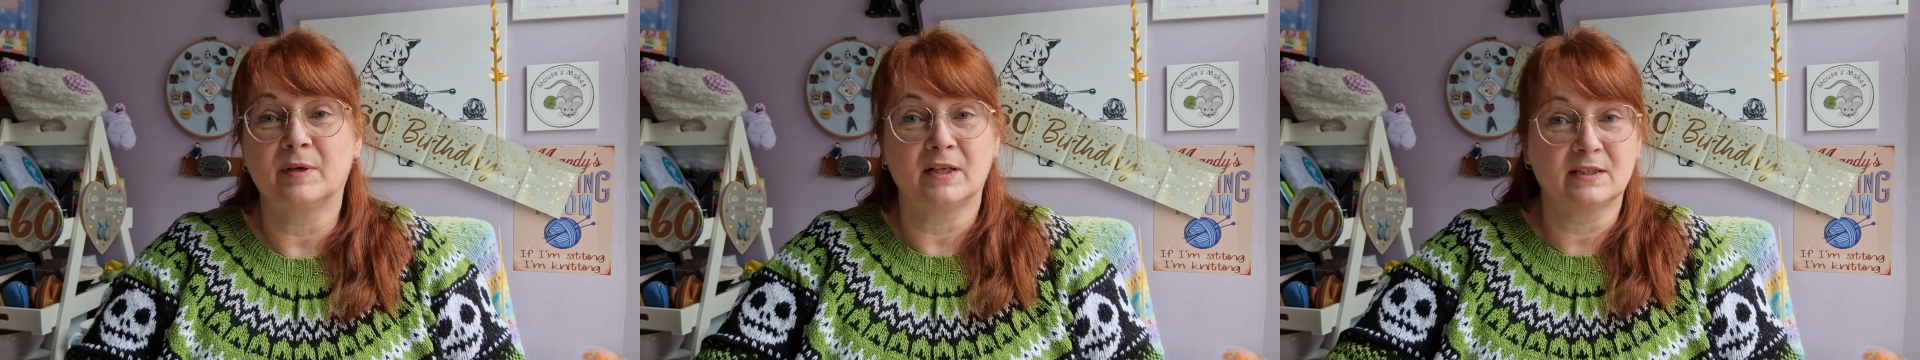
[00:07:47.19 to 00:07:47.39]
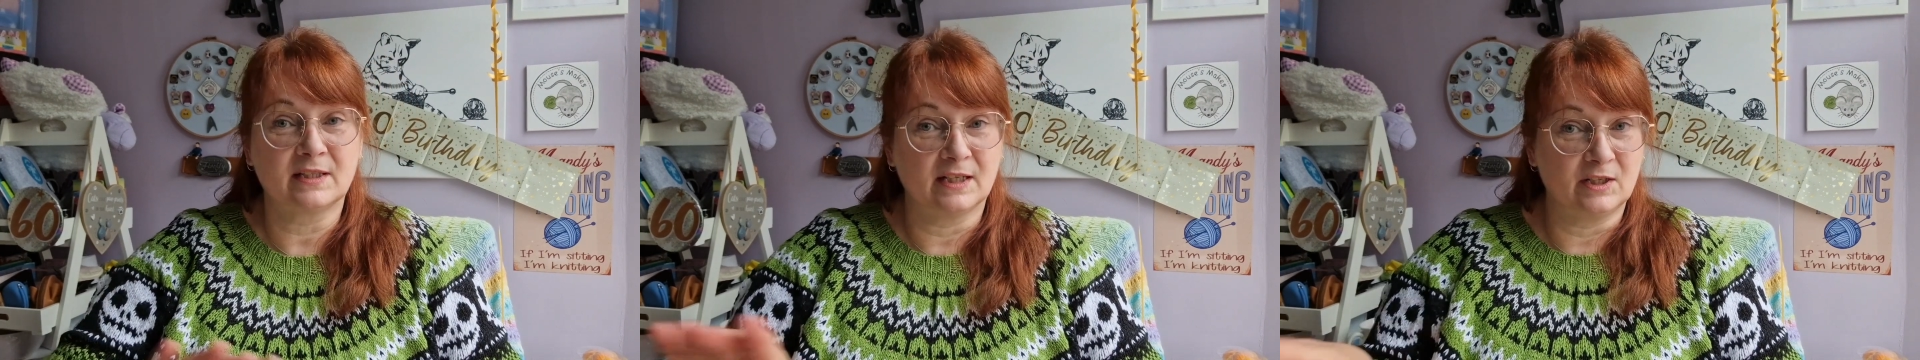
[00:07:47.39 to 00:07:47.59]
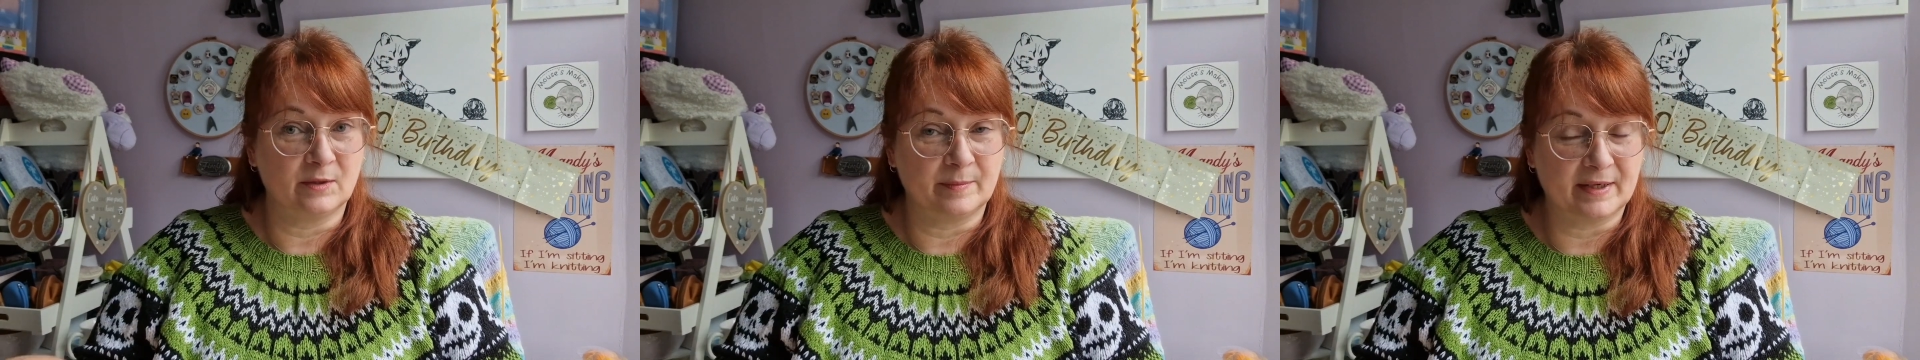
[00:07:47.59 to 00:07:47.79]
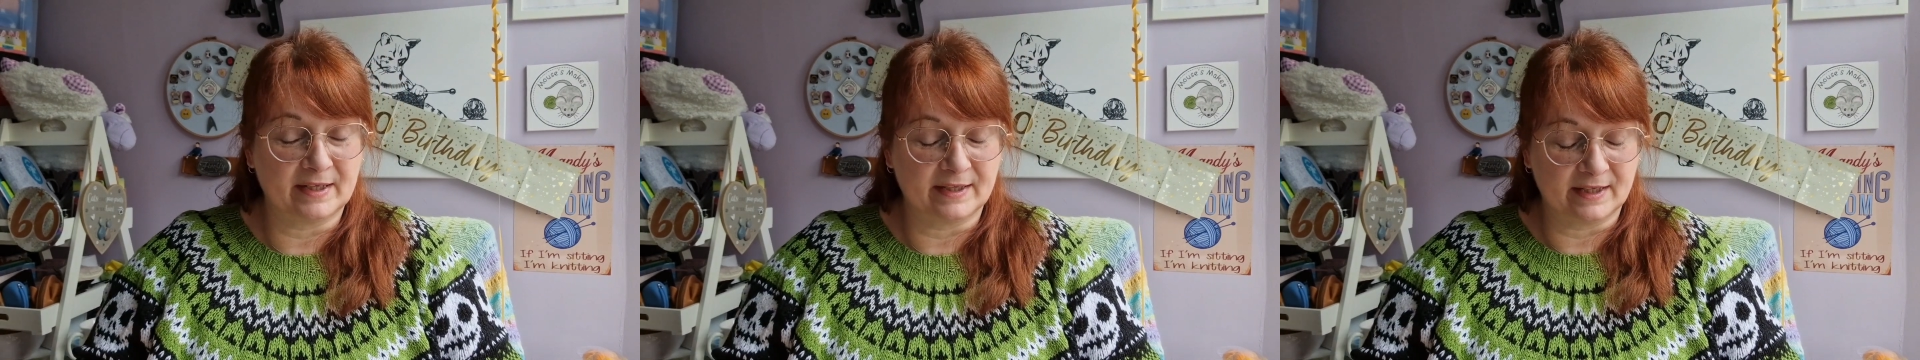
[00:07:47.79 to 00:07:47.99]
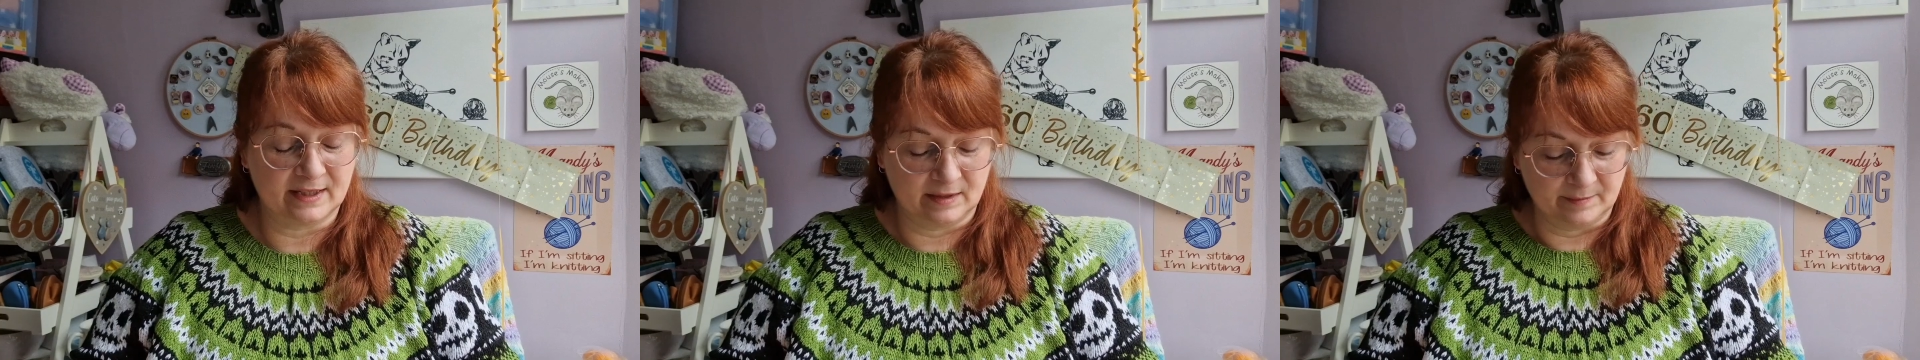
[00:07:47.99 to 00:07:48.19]
but I'll tell you
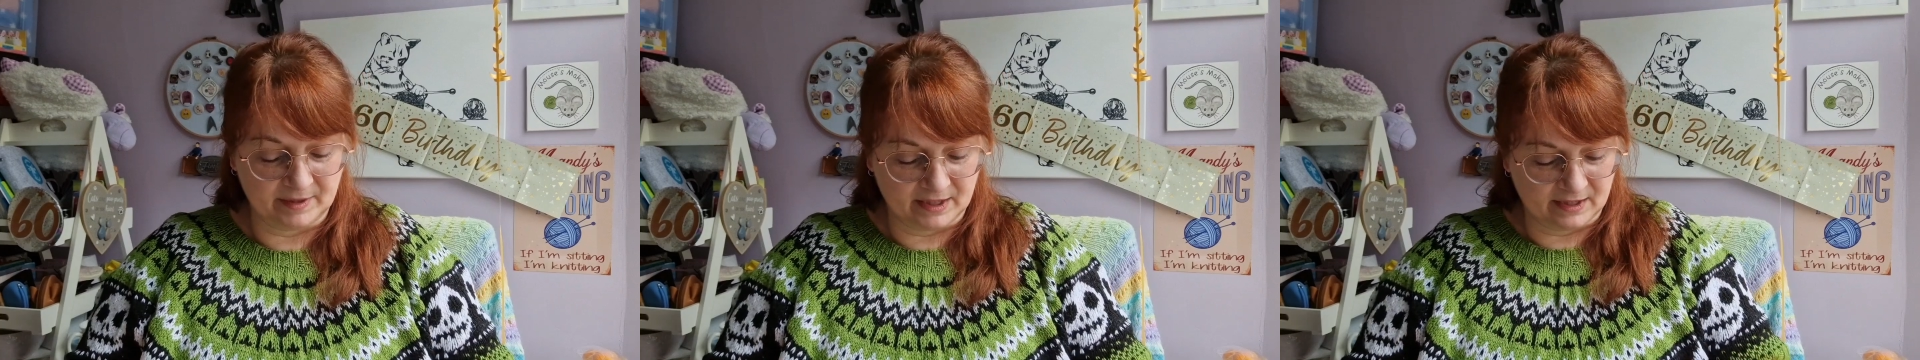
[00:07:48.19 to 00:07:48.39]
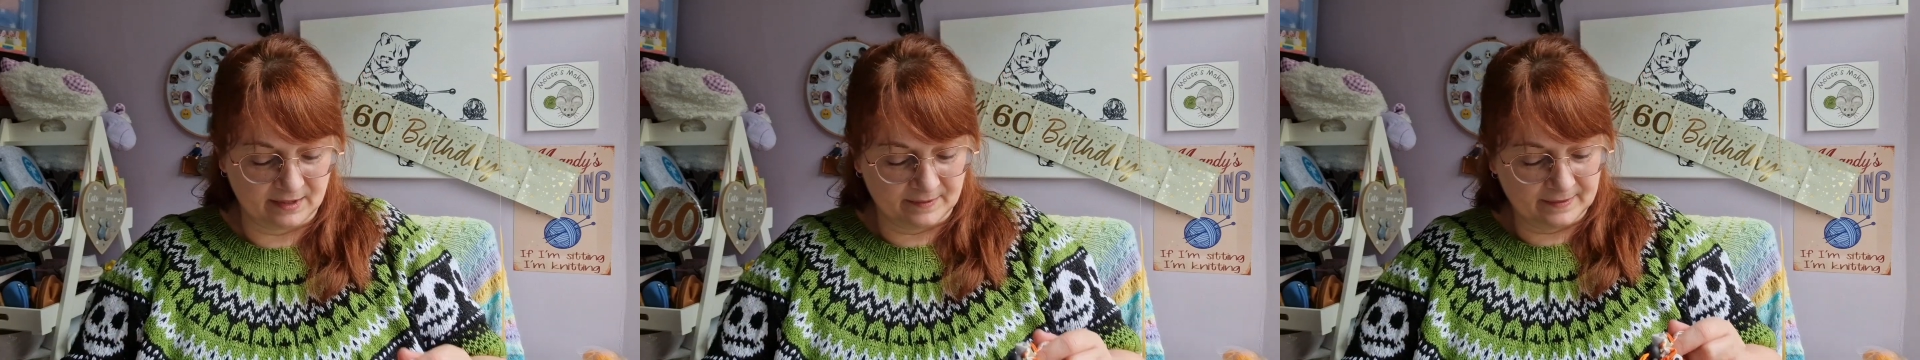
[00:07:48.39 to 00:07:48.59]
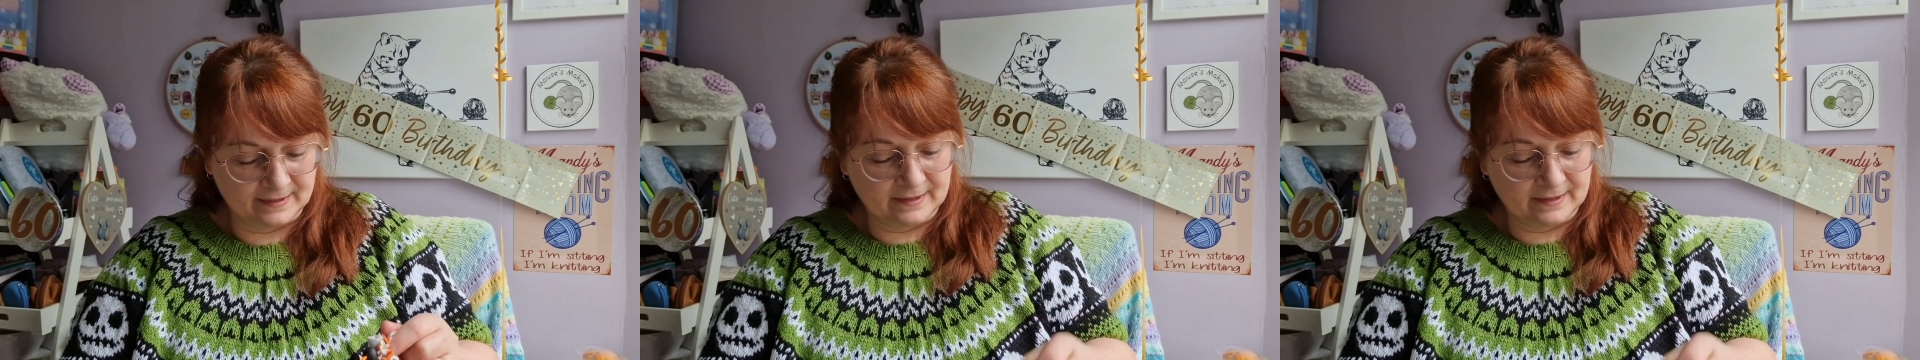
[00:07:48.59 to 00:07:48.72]
about that in a minute.